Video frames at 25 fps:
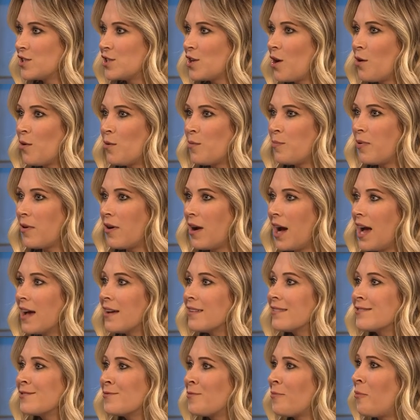So
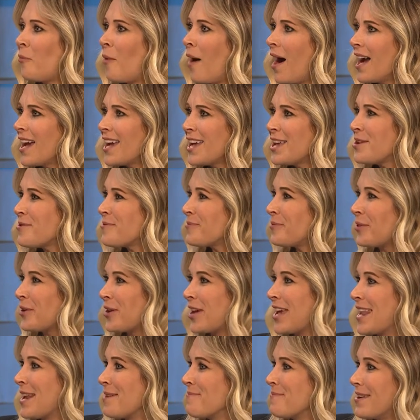perhaps, why are you
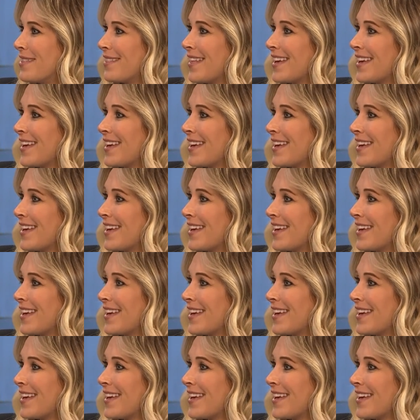looking at me